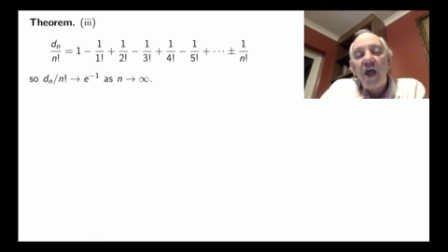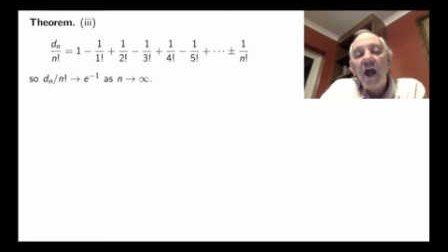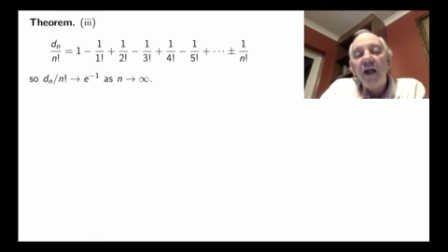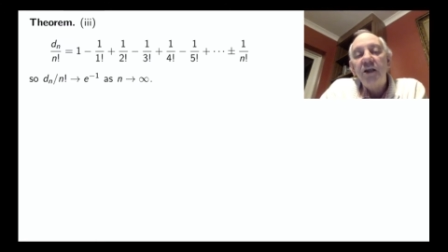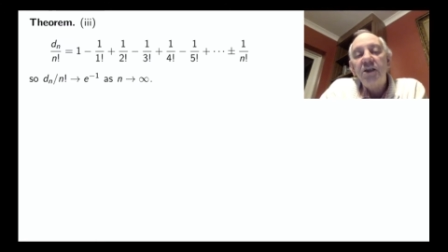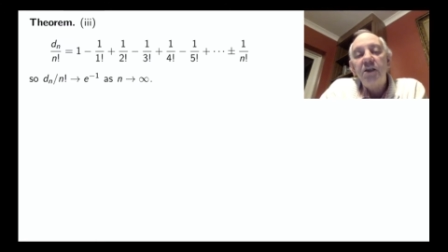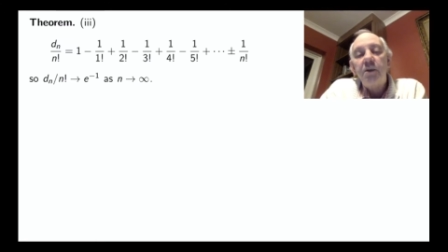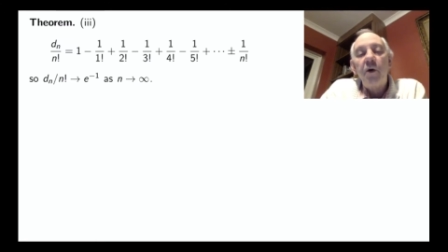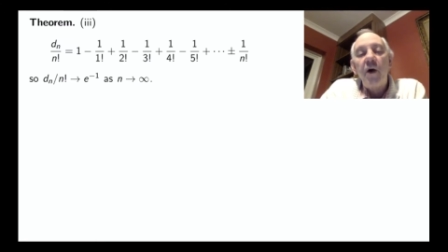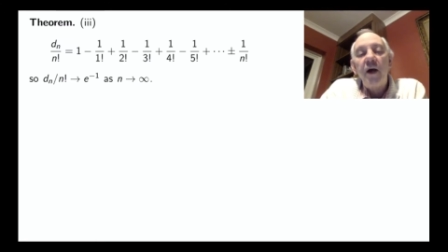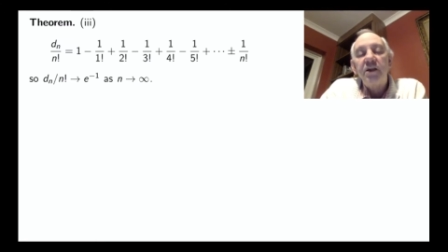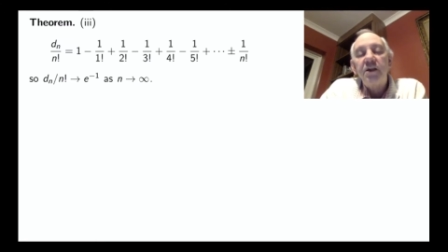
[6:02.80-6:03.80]
x and
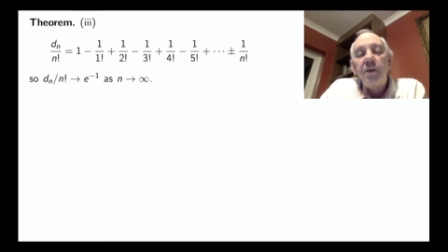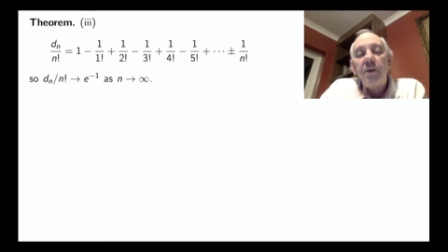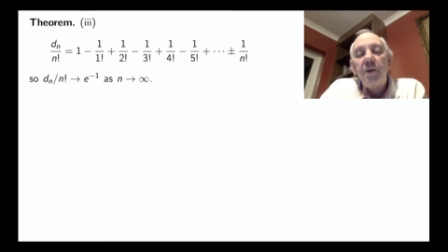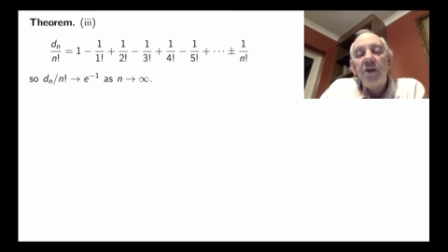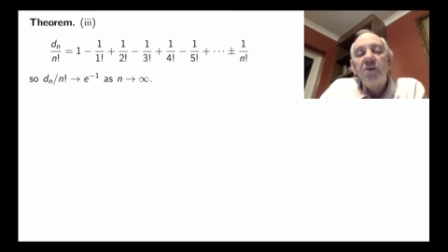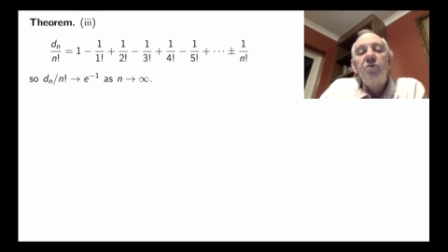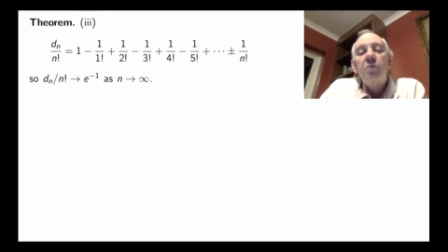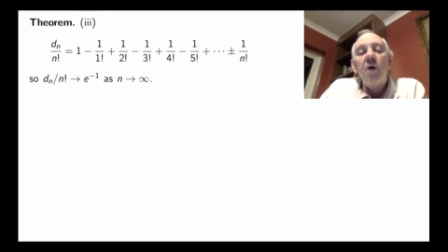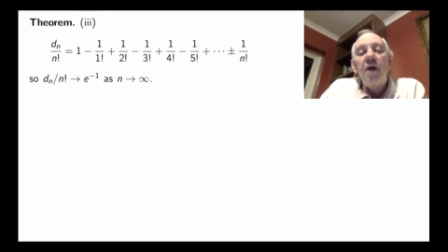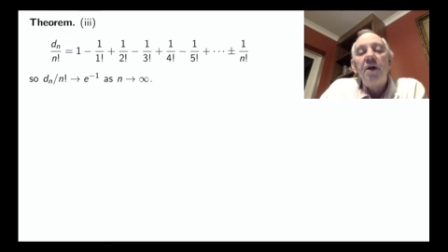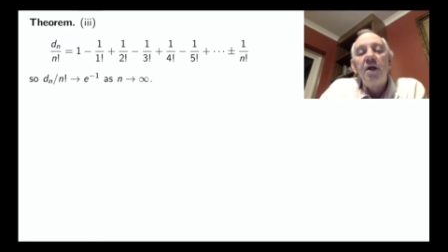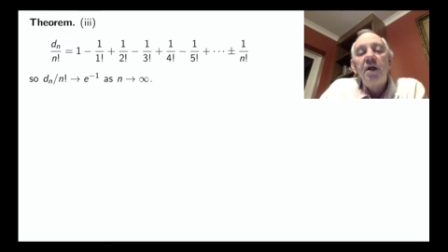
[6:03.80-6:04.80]
put x to be minus
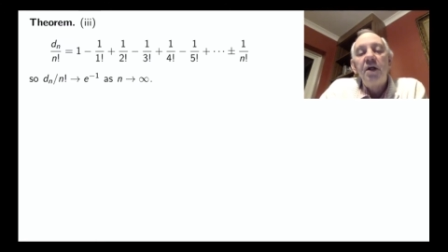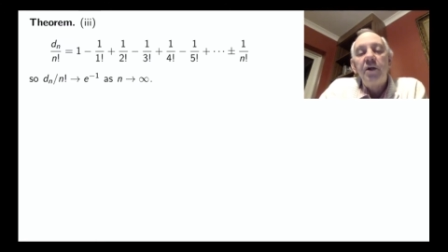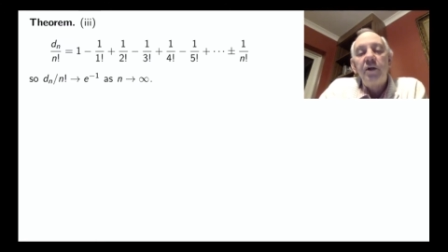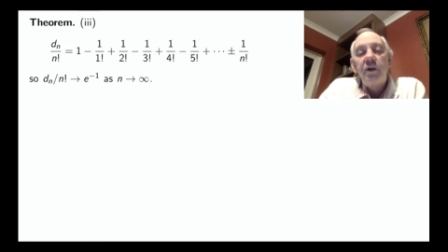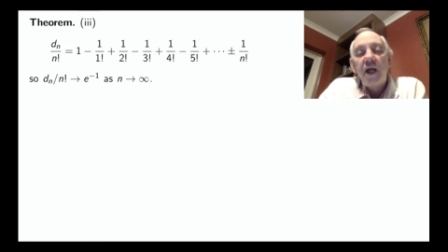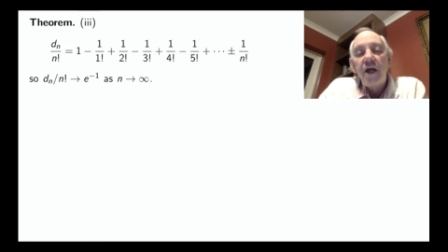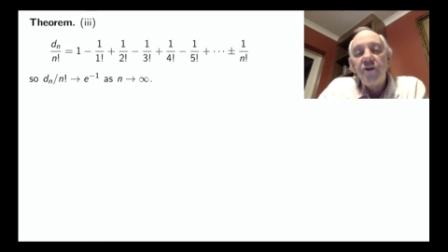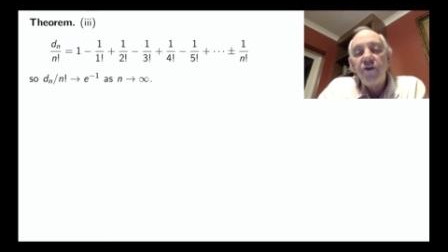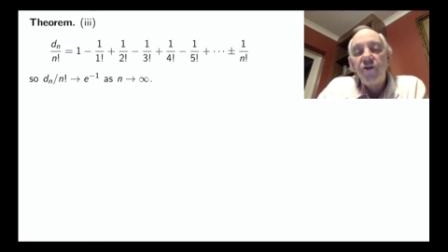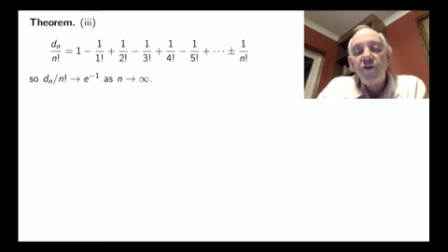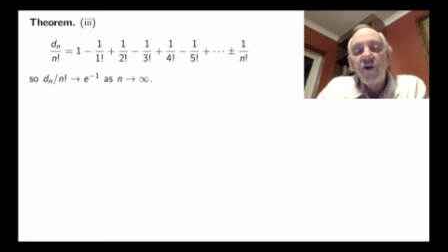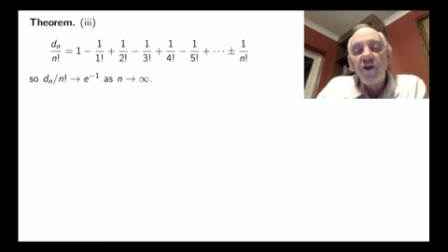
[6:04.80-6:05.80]
1, you'll get
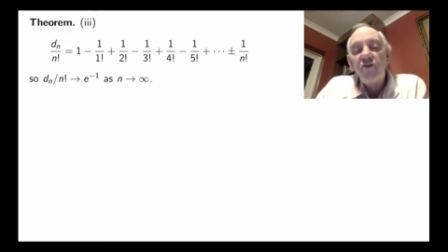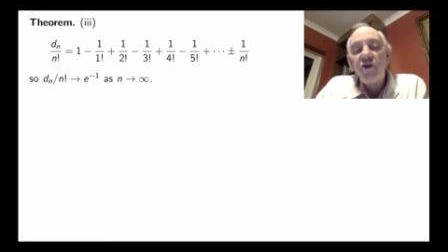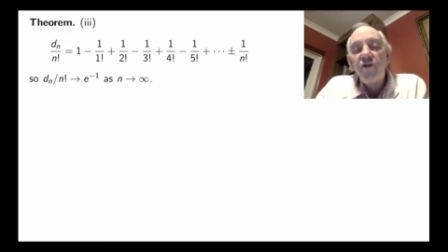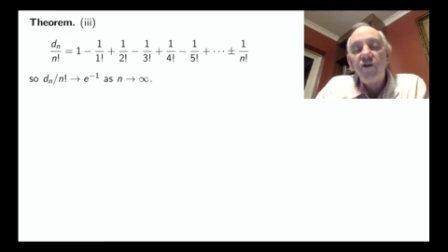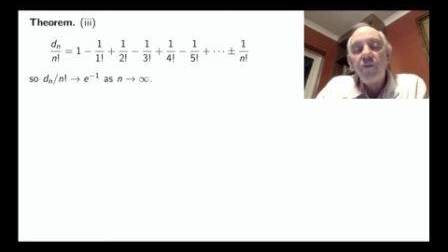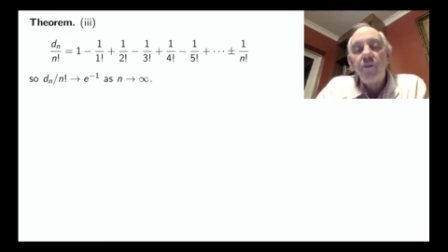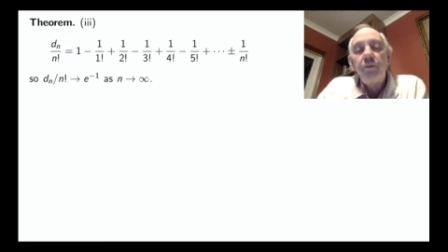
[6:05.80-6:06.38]
this series.